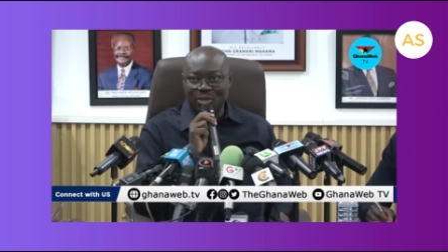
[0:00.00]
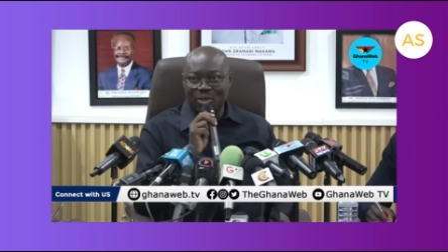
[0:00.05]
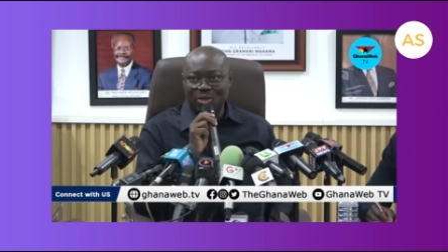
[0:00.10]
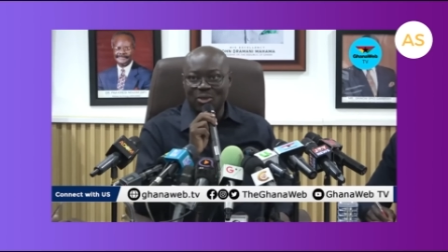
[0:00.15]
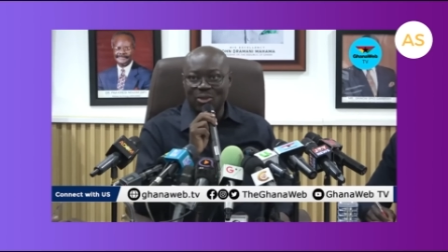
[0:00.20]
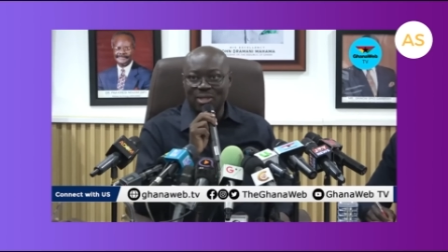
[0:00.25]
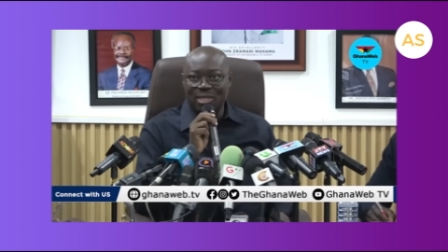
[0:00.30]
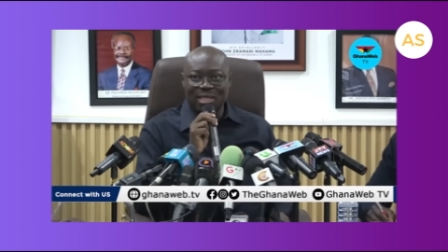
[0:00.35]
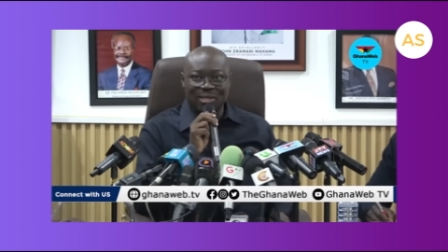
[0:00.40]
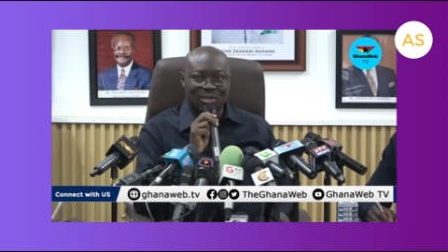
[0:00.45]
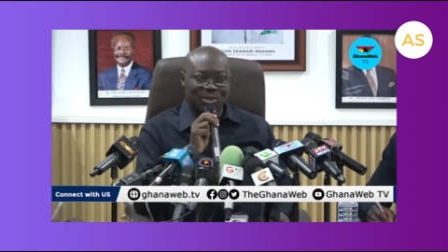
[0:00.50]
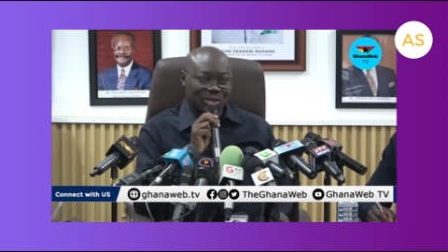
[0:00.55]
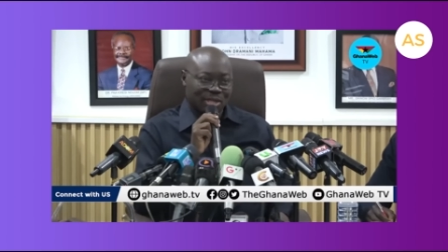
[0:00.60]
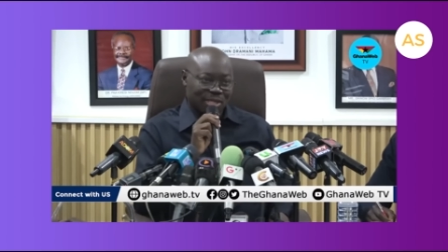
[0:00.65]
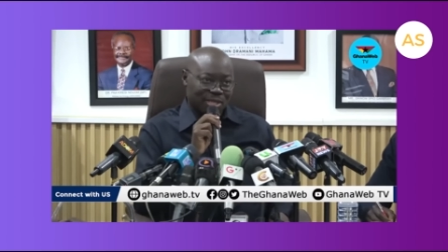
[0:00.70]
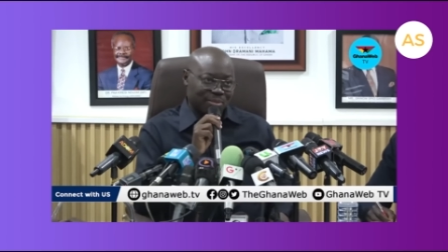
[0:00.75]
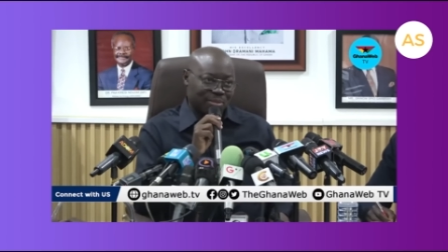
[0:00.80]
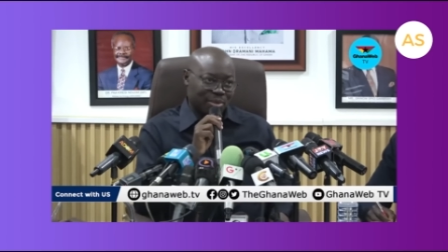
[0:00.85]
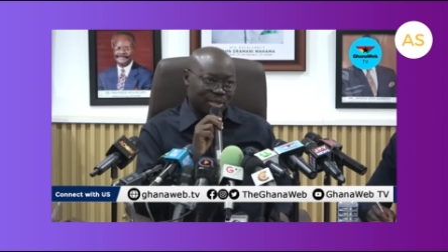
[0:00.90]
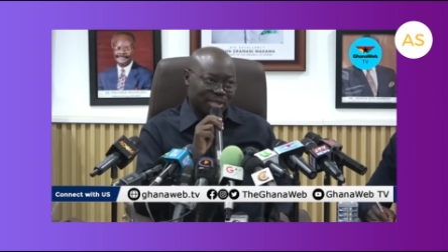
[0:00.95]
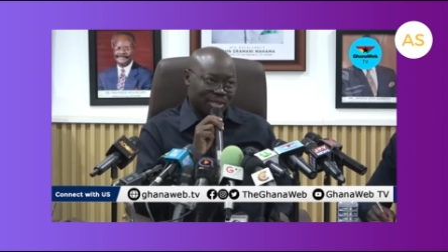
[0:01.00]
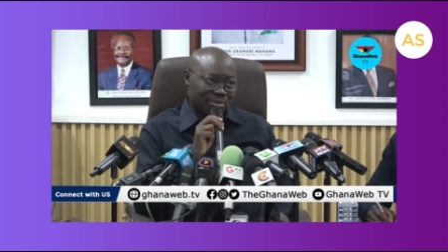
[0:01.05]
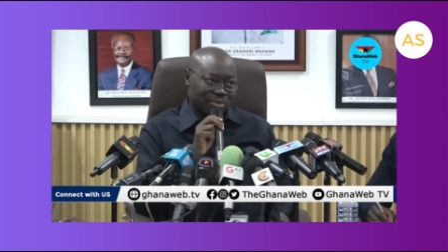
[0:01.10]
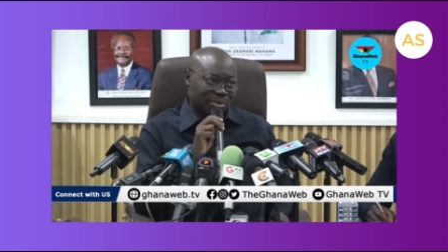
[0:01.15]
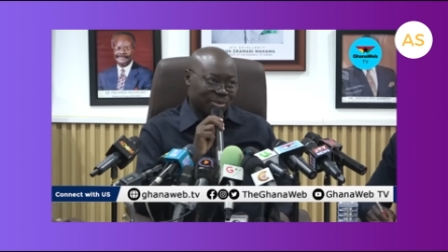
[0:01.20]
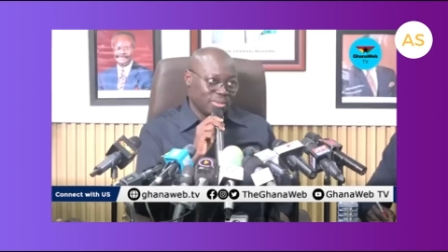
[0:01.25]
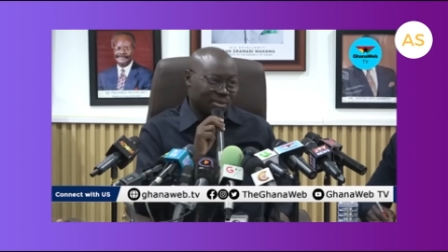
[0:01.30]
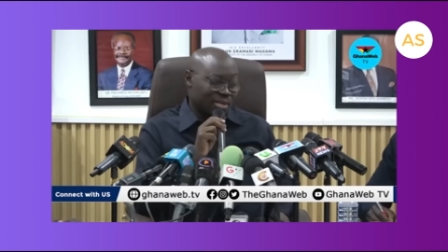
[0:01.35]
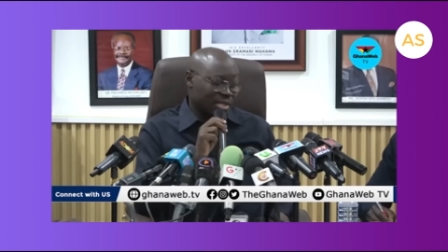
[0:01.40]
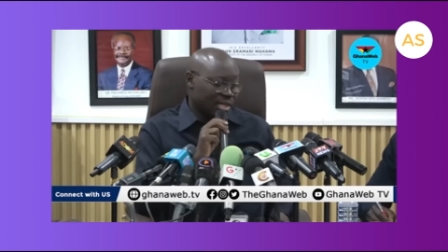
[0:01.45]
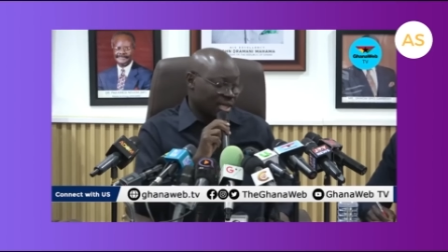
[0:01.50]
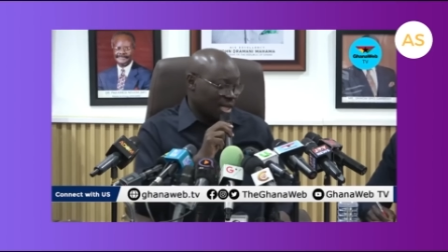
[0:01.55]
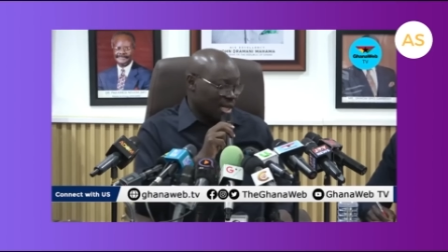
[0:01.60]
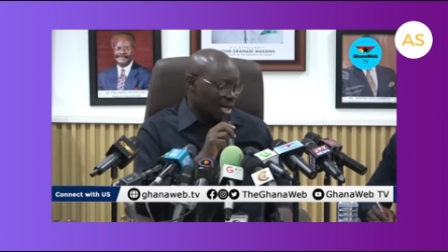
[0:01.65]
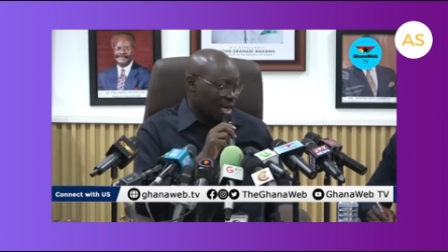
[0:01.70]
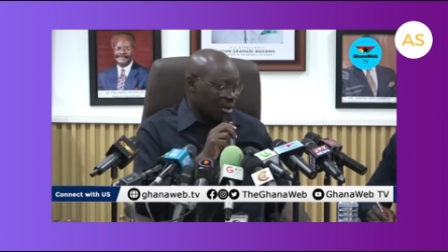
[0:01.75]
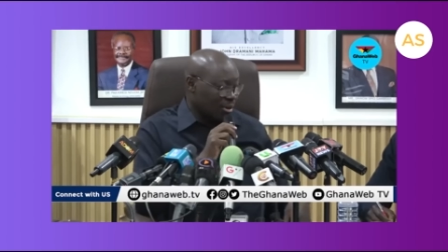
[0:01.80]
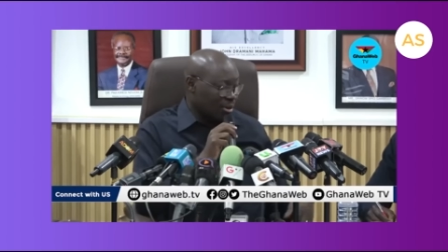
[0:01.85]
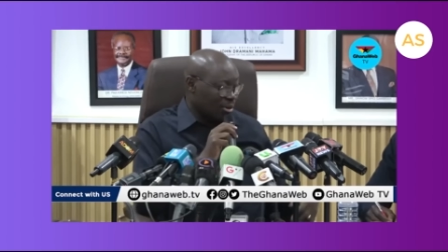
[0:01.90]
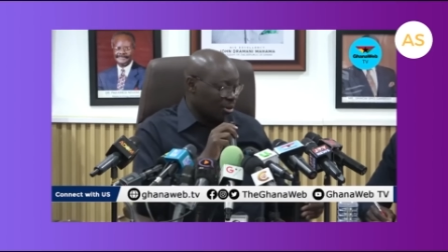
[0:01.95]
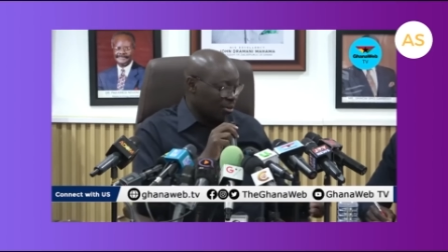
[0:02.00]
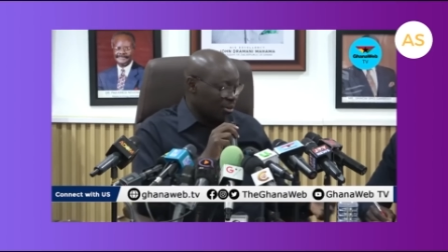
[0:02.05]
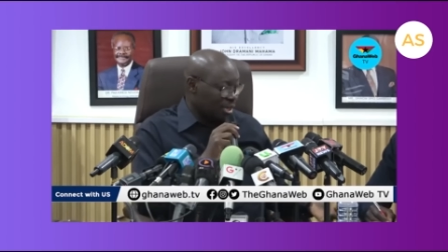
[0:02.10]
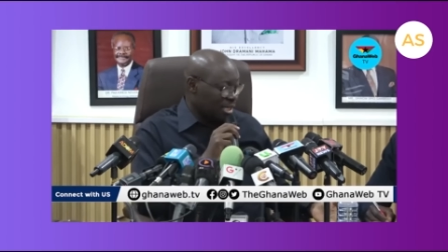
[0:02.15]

issues as soon as possible. I don't know,